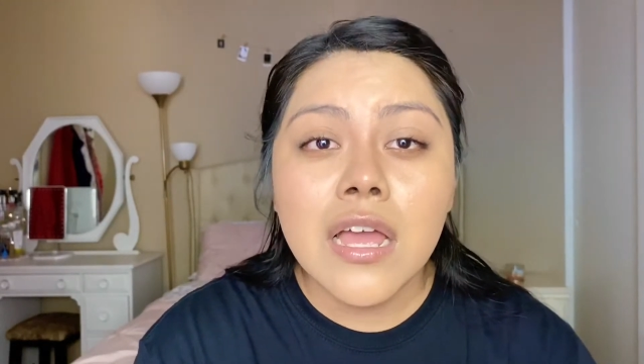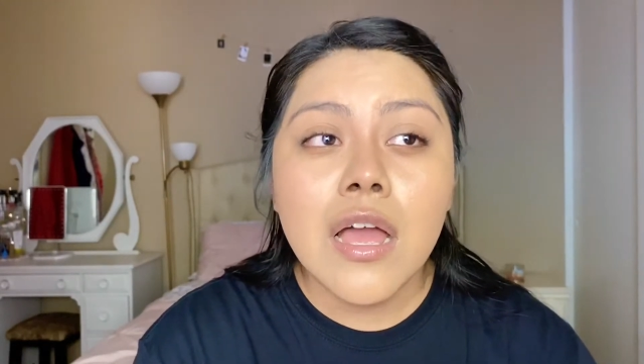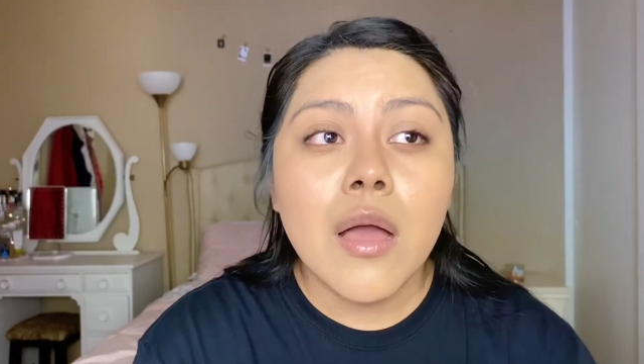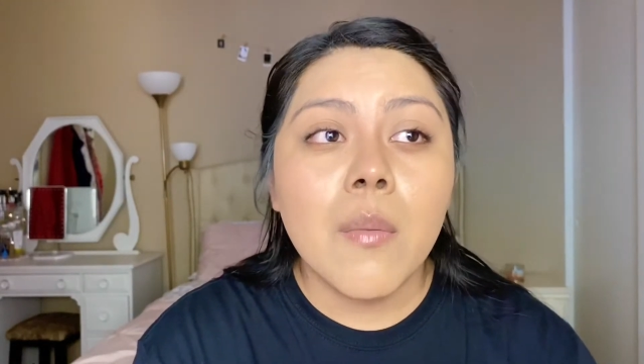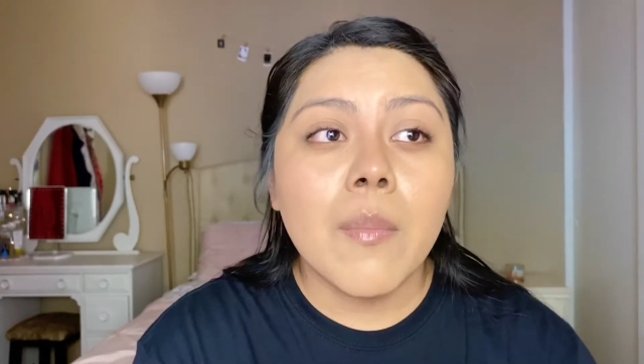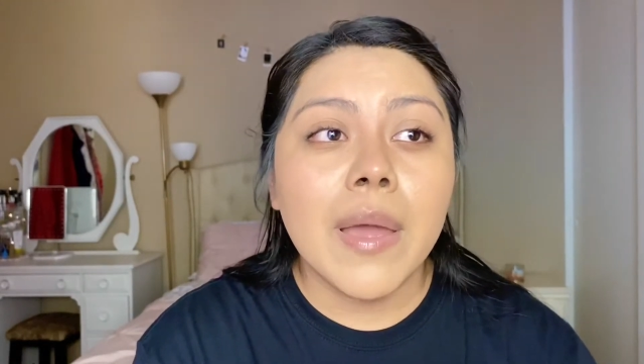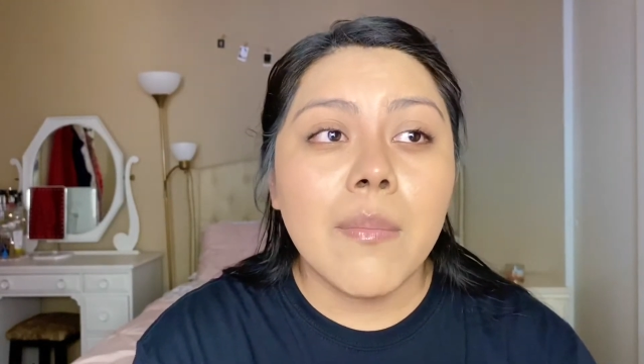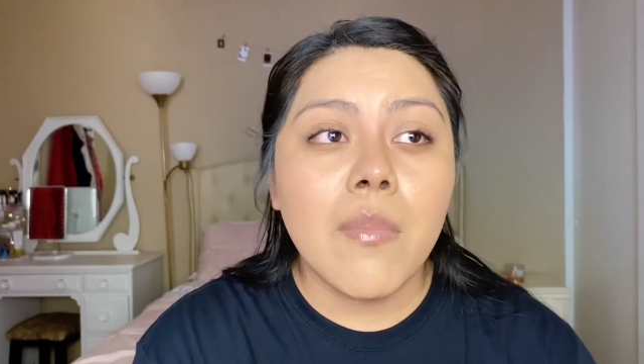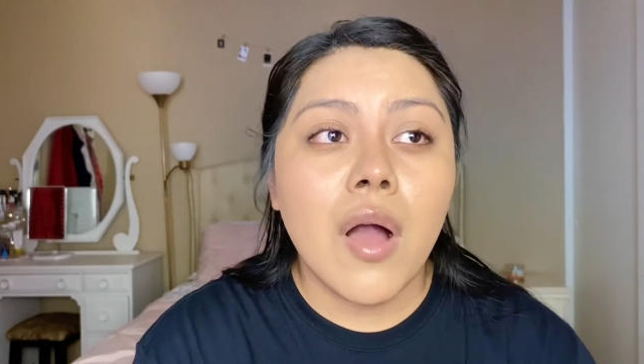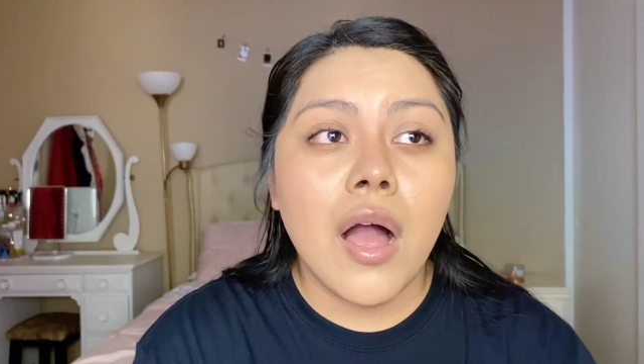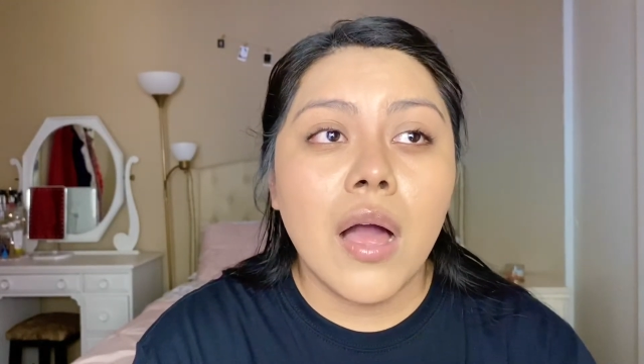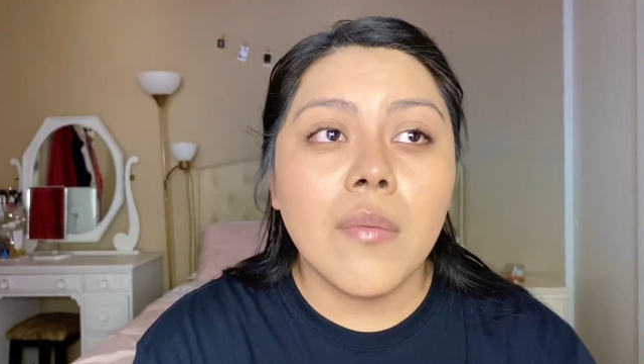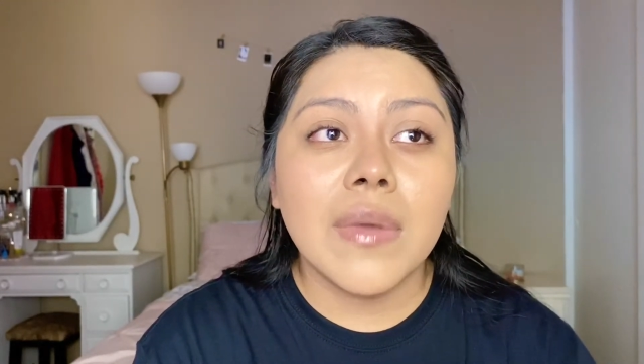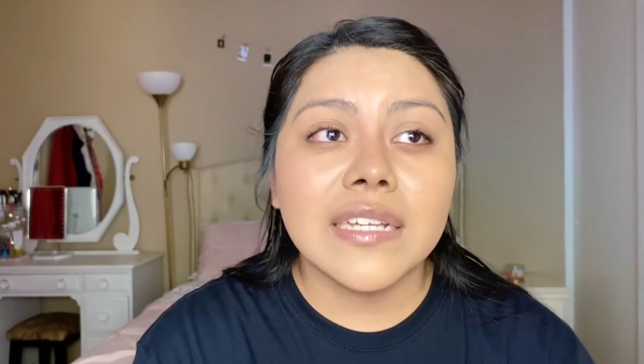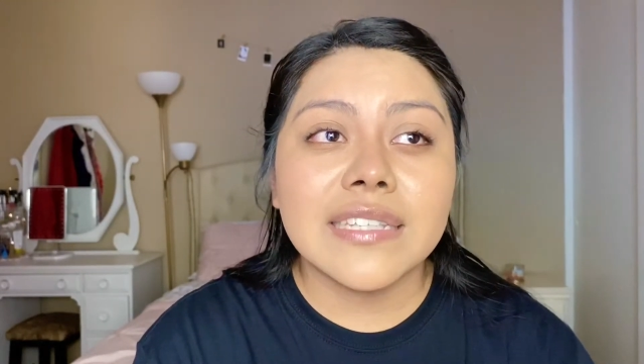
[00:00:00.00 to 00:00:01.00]
My
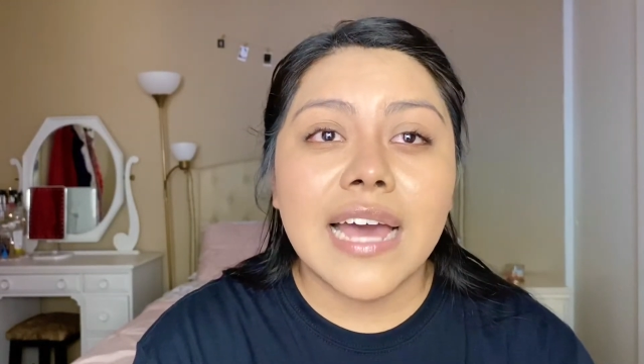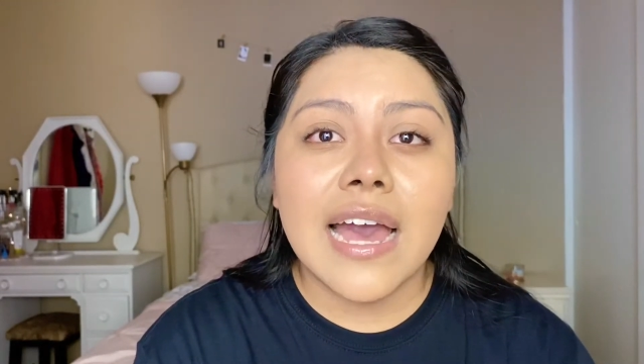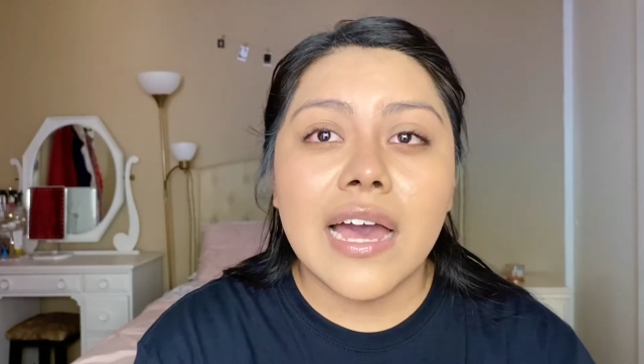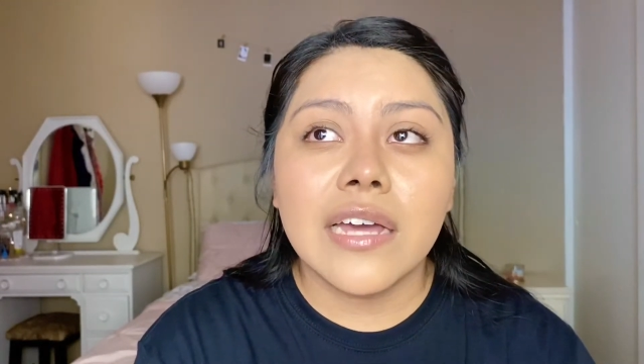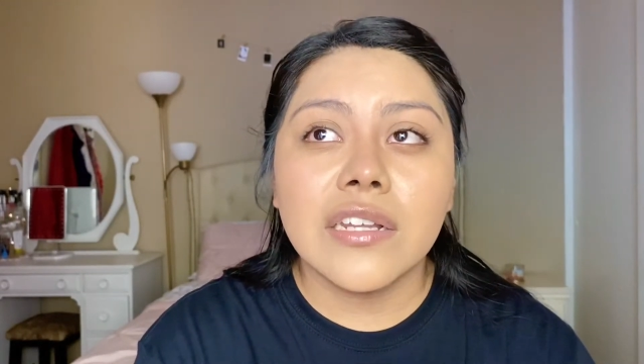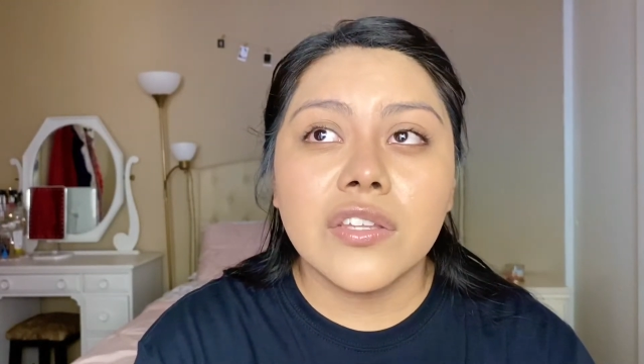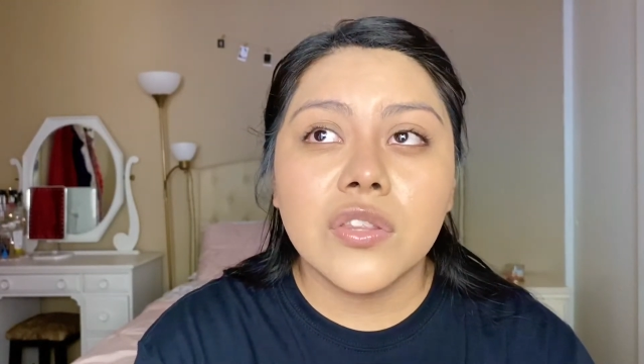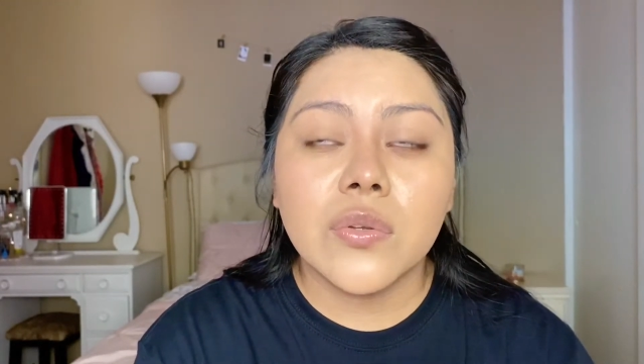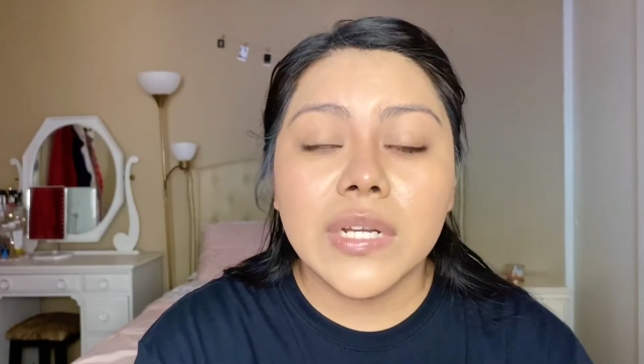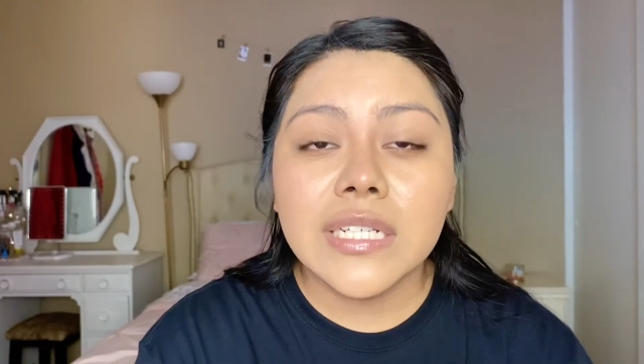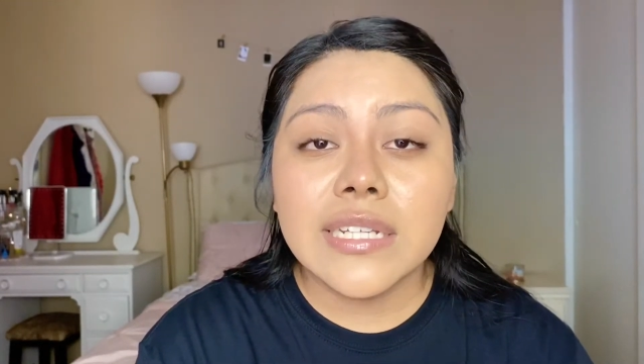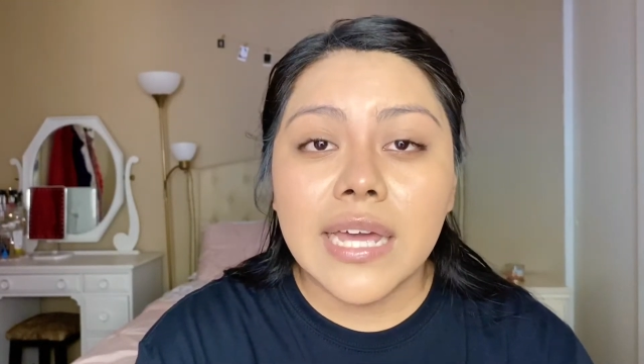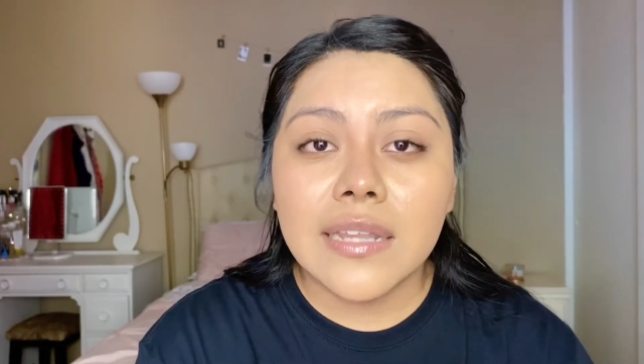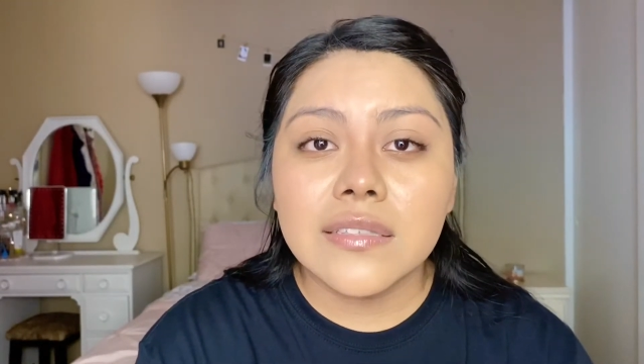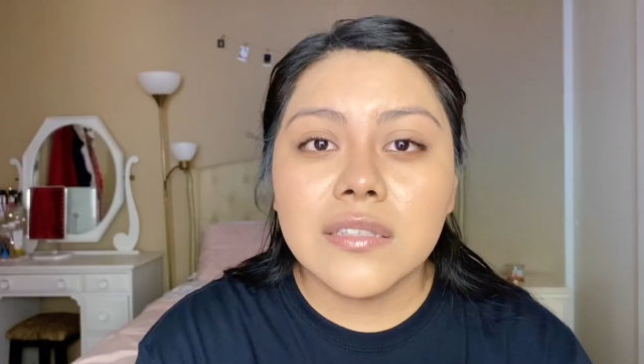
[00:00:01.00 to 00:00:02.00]
mom has had 3
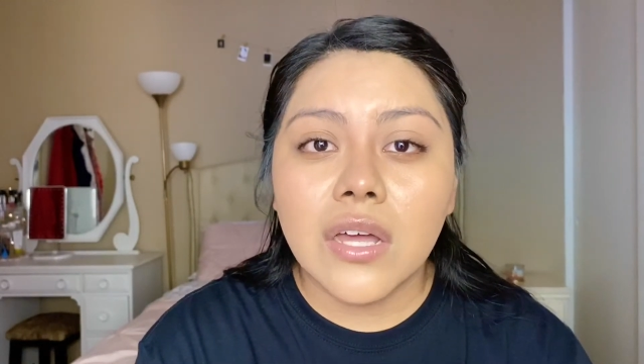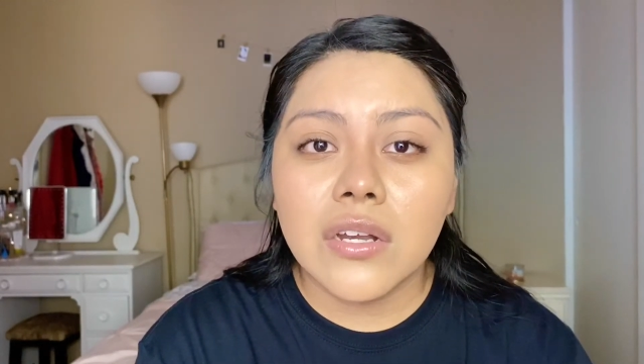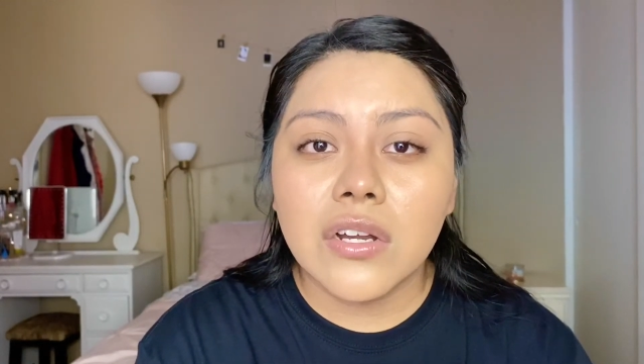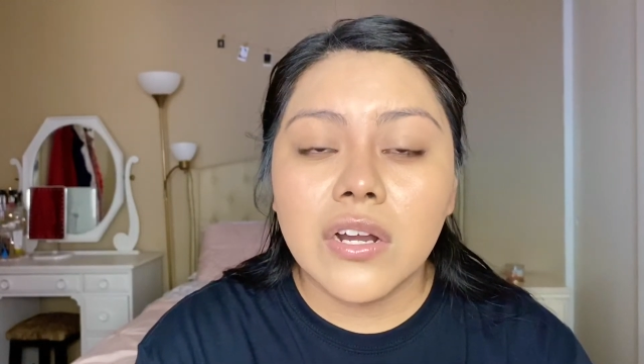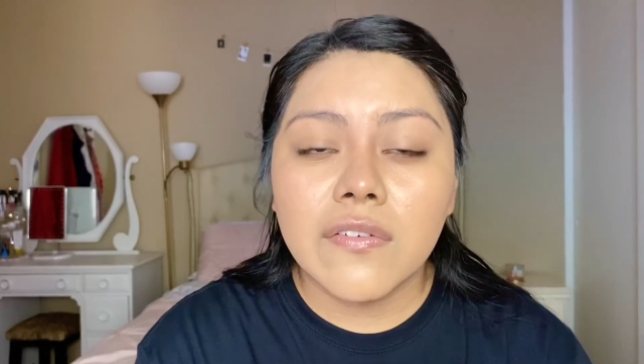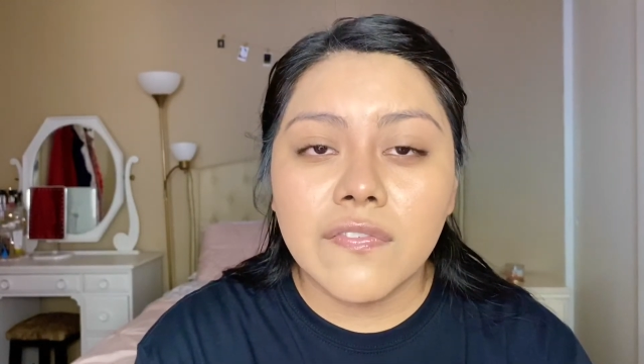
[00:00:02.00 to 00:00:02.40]
deaths on her